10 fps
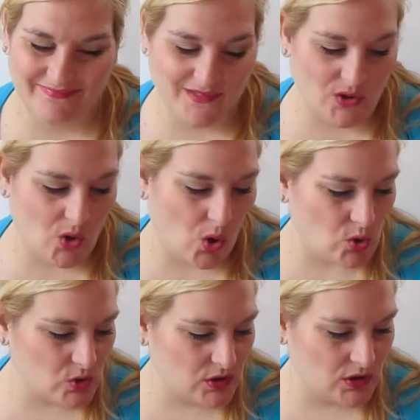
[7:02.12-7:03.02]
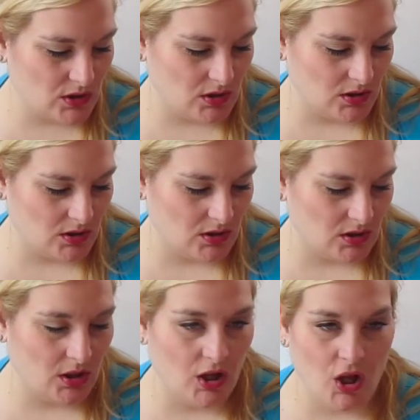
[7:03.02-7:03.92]
not
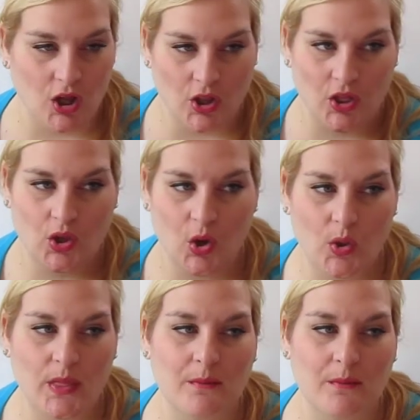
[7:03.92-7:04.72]
not